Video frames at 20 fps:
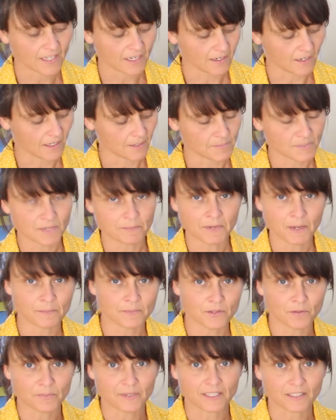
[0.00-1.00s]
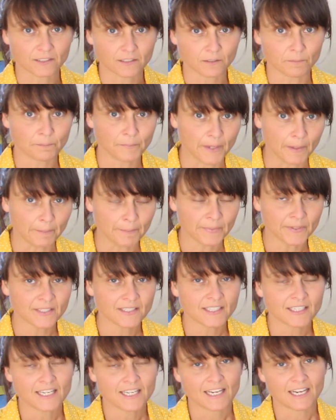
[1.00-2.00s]
Sometimes there'll be a little bump,
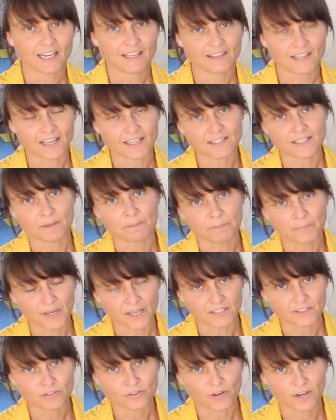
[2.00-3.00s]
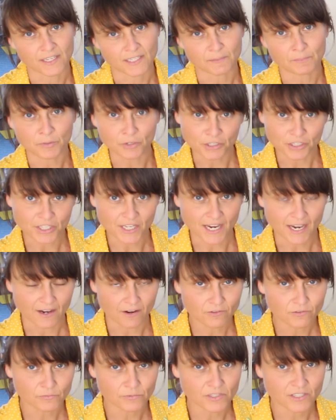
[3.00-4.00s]
and that's a bud trying to push
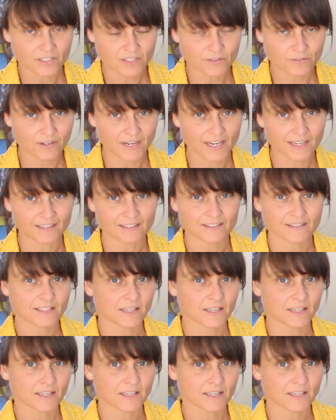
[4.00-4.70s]
out, which is great.